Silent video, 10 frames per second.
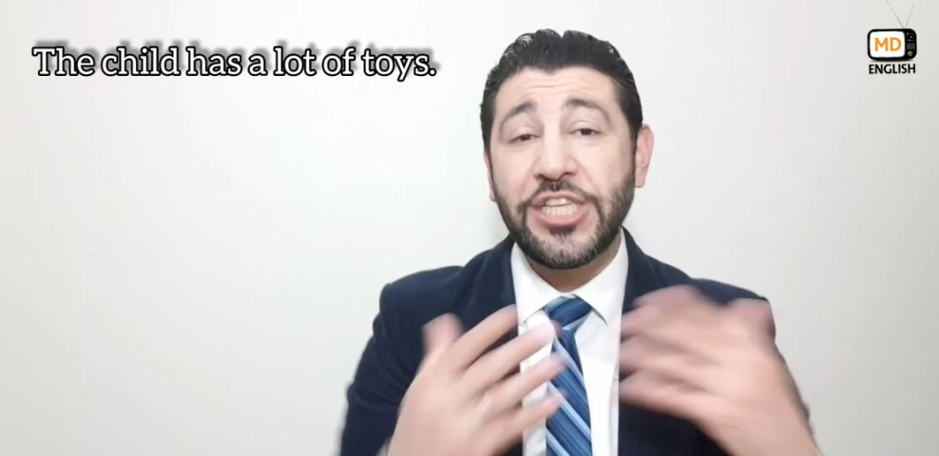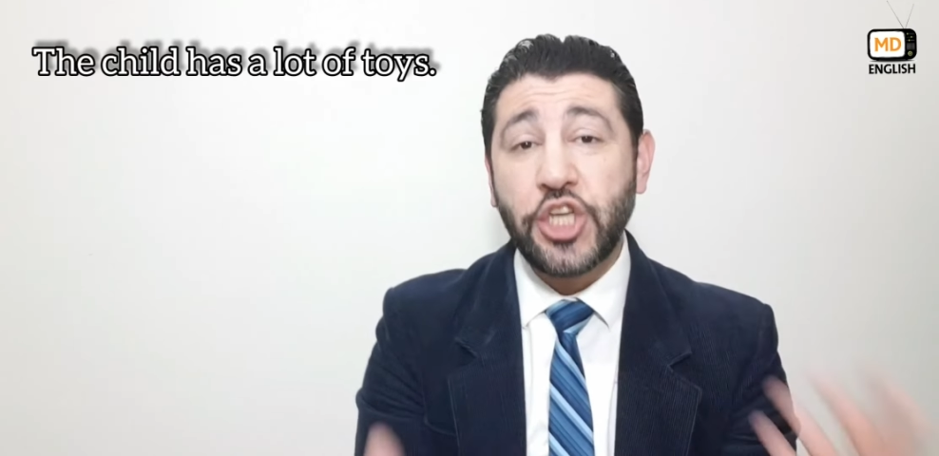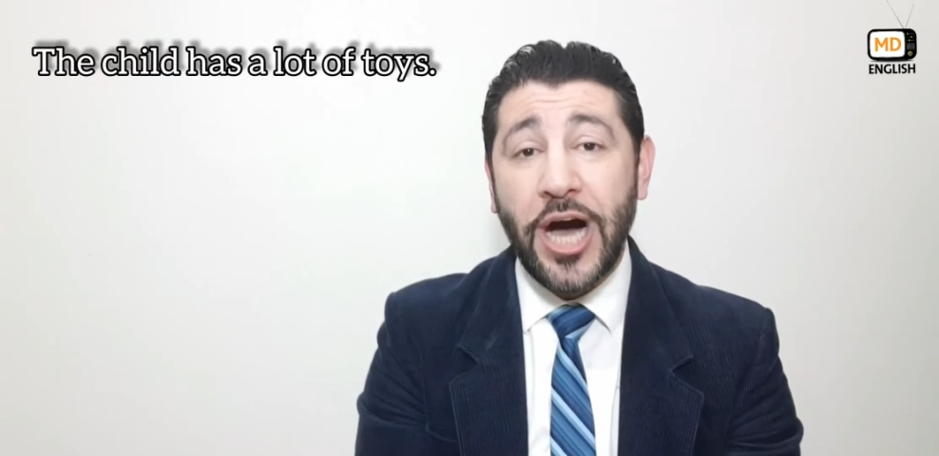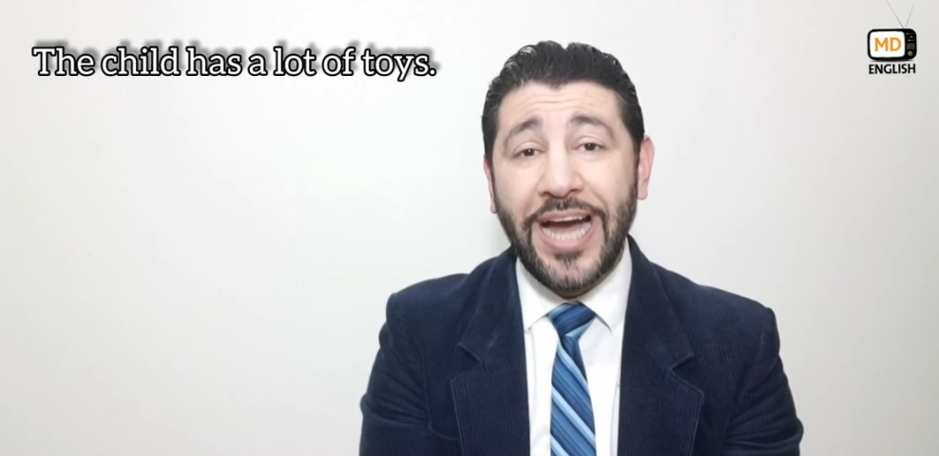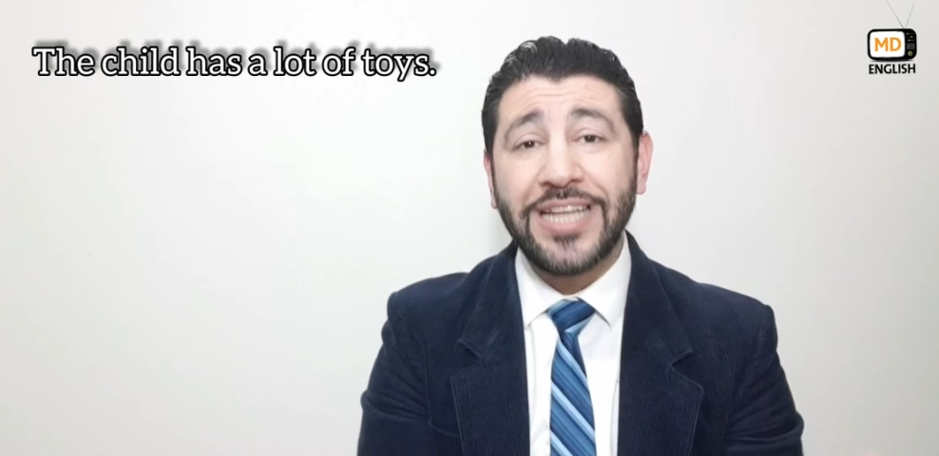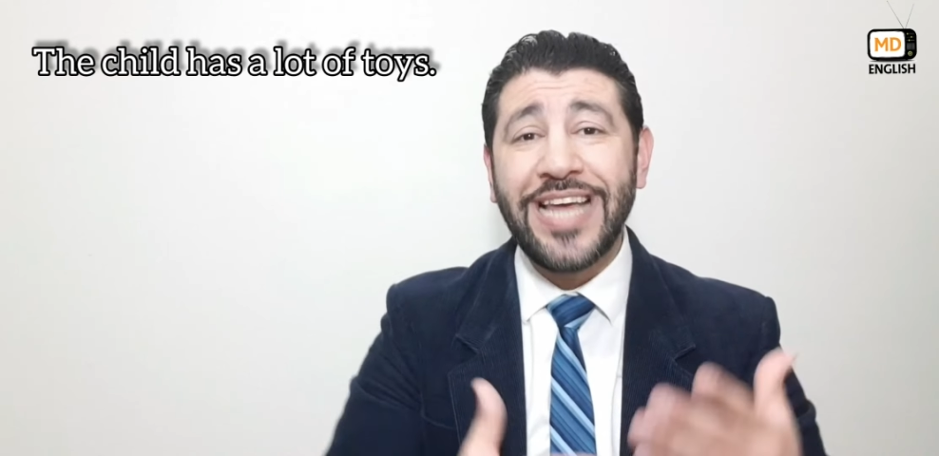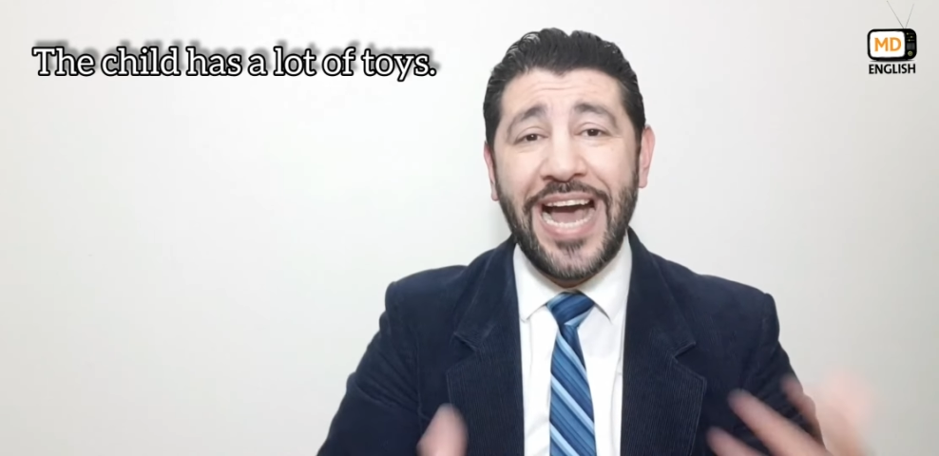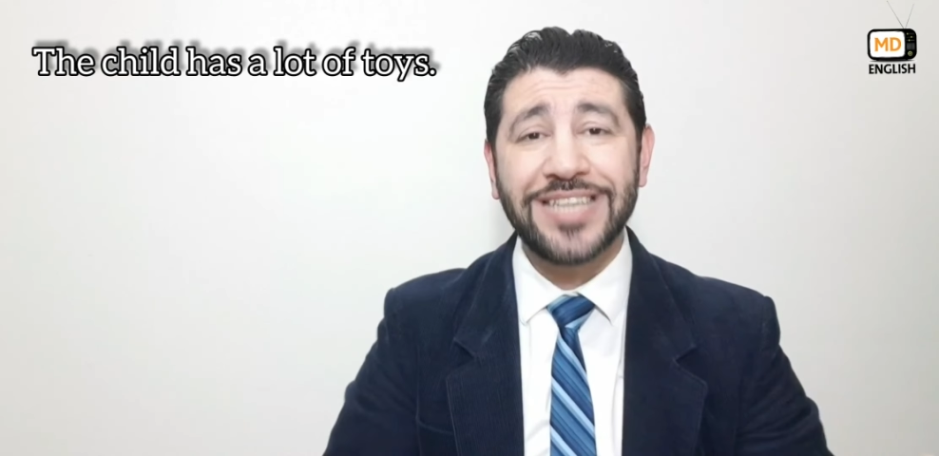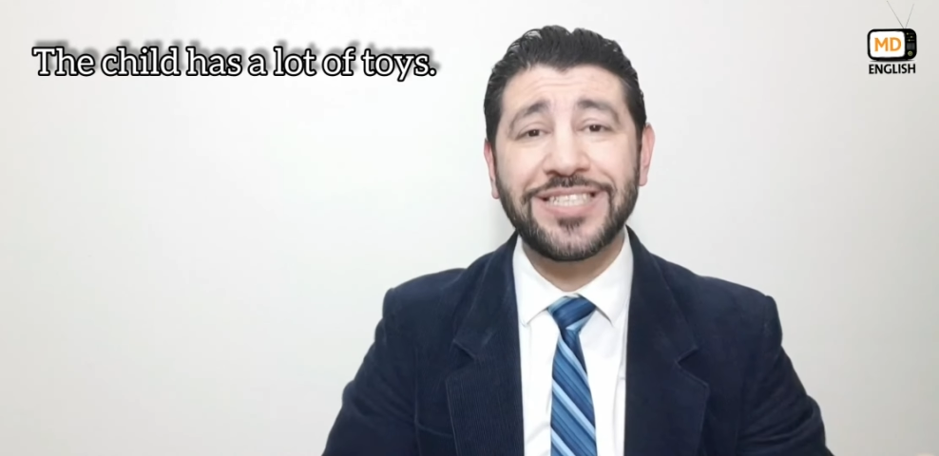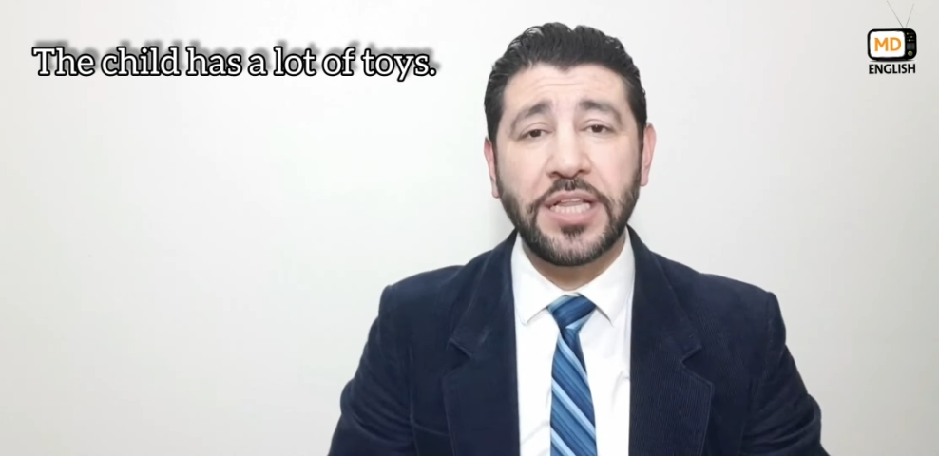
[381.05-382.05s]
child
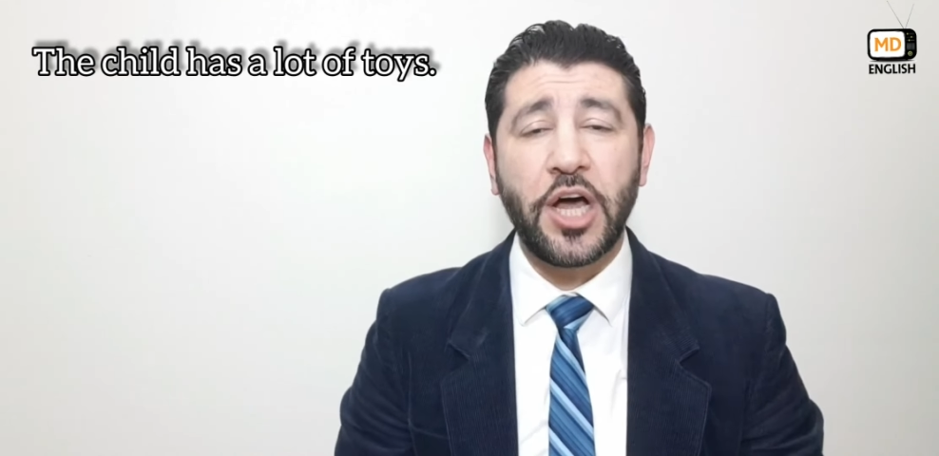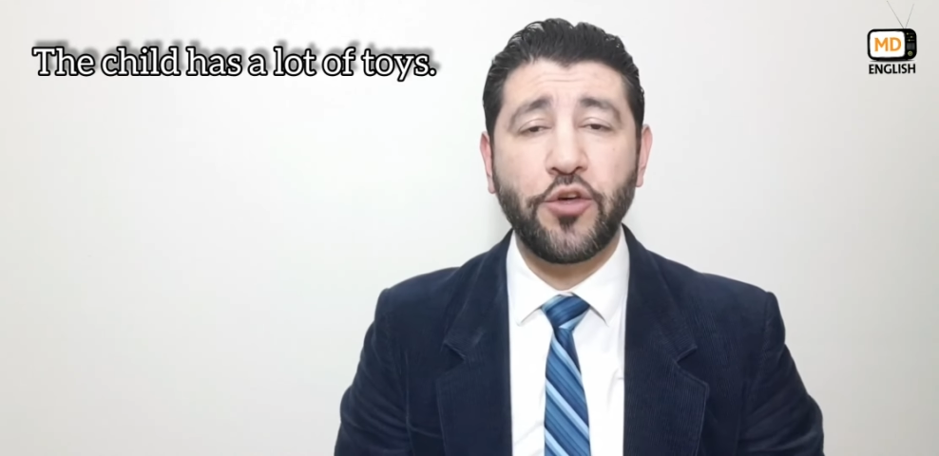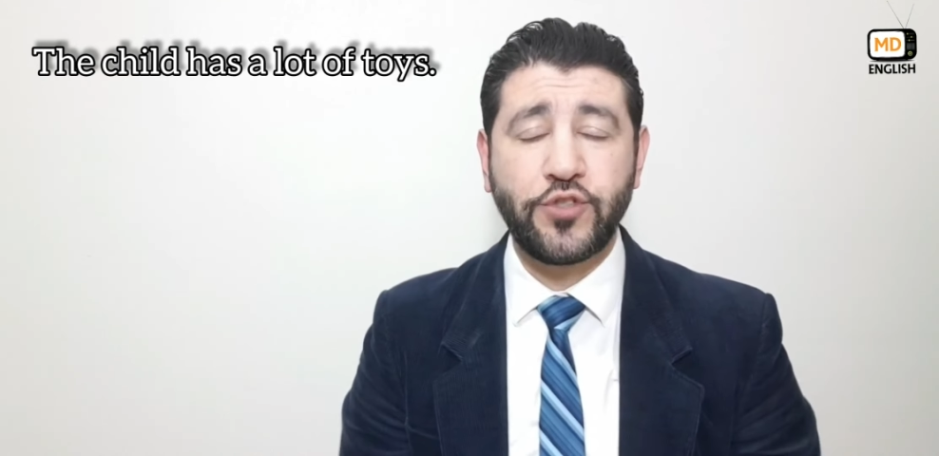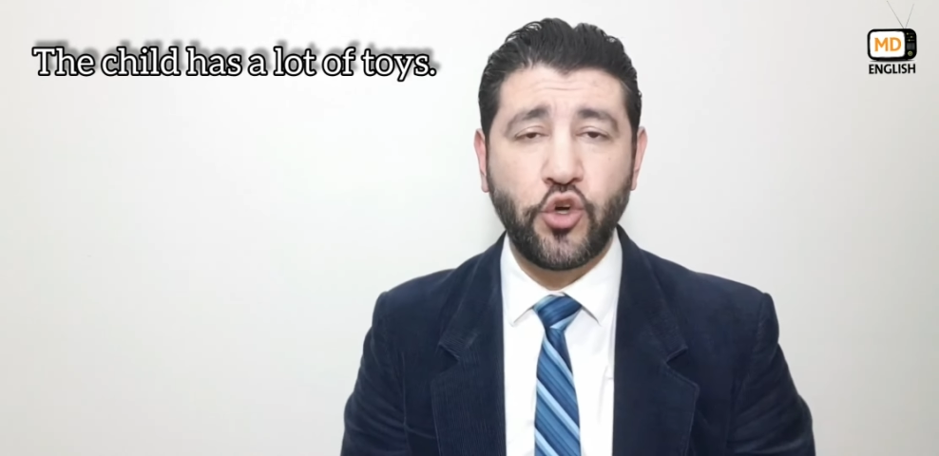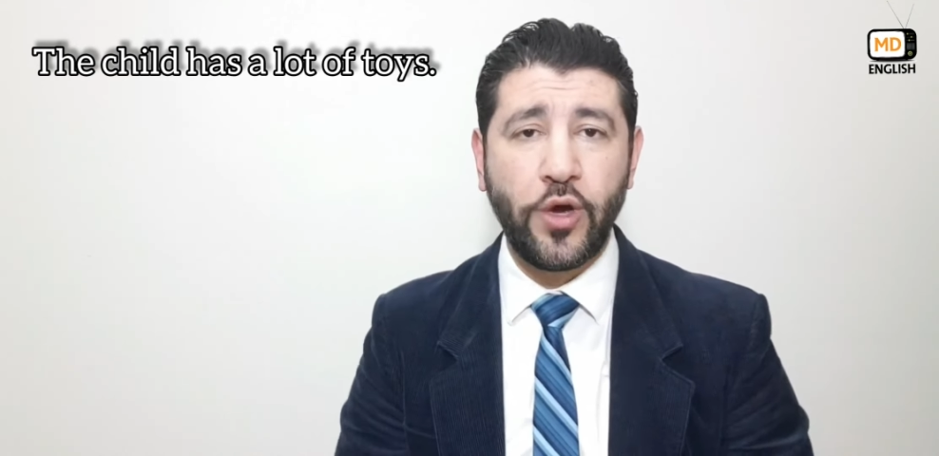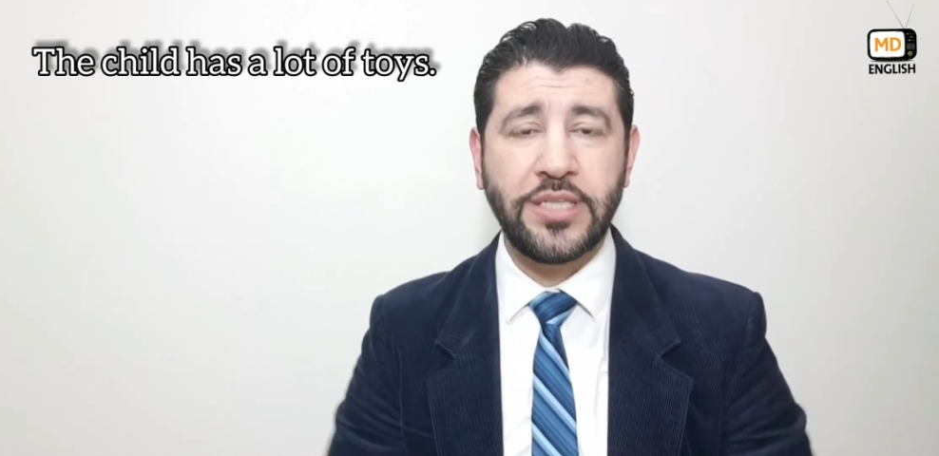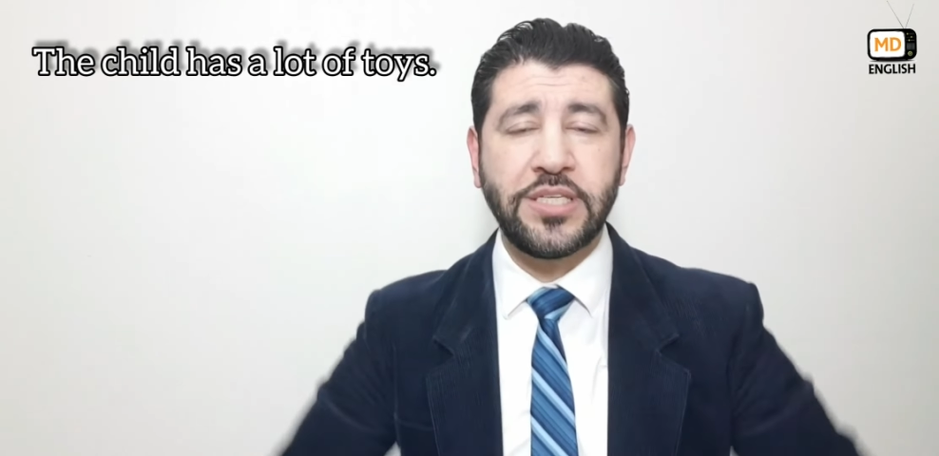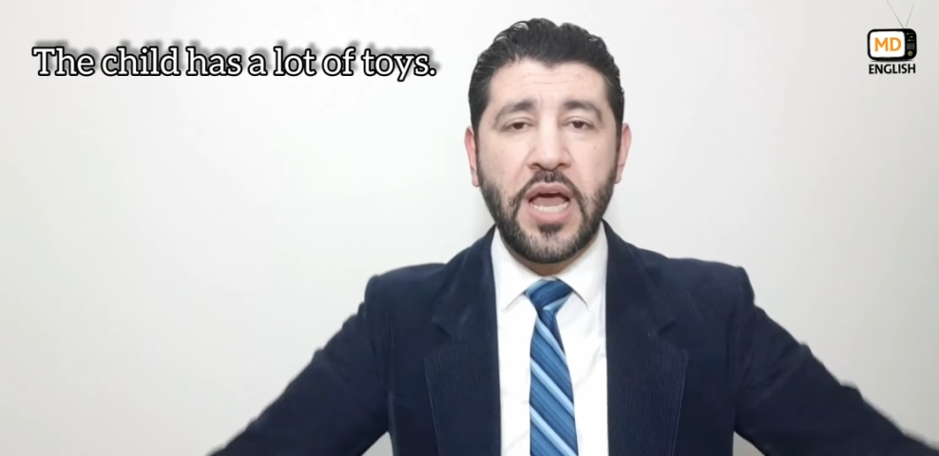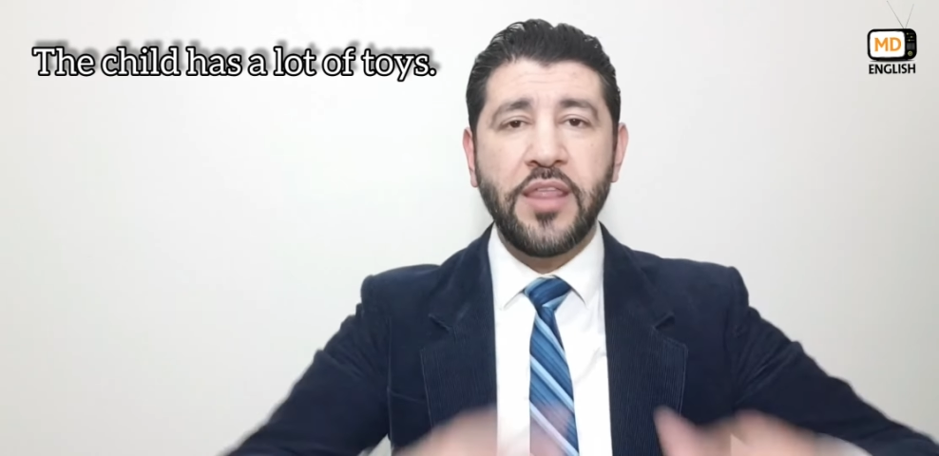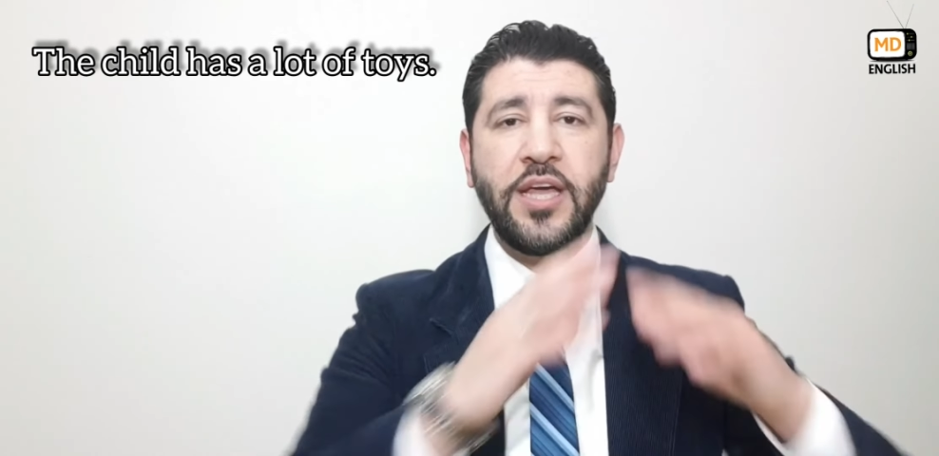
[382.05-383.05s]
has a lot of toys,